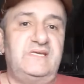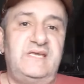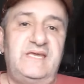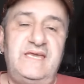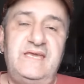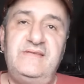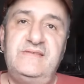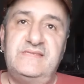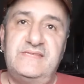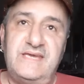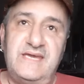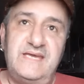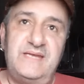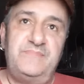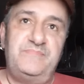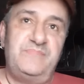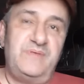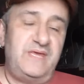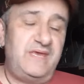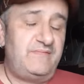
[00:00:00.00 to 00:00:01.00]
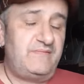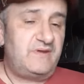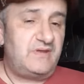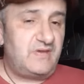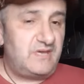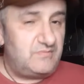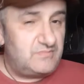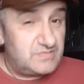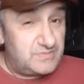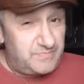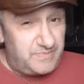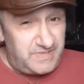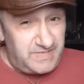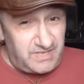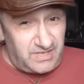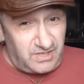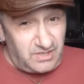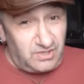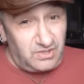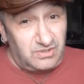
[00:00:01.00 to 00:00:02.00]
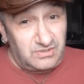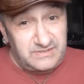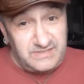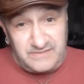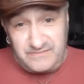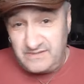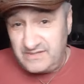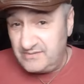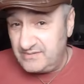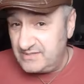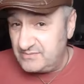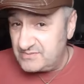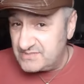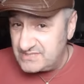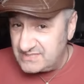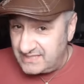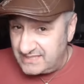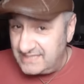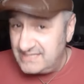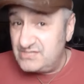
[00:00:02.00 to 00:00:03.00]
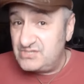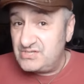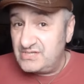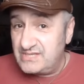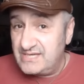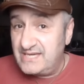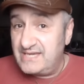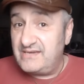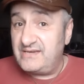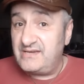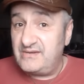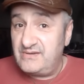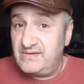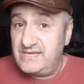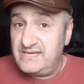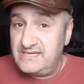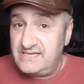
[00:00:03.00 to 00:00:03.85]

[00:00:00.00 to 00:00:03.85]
he did, even though he was being clocked, even though there was danger there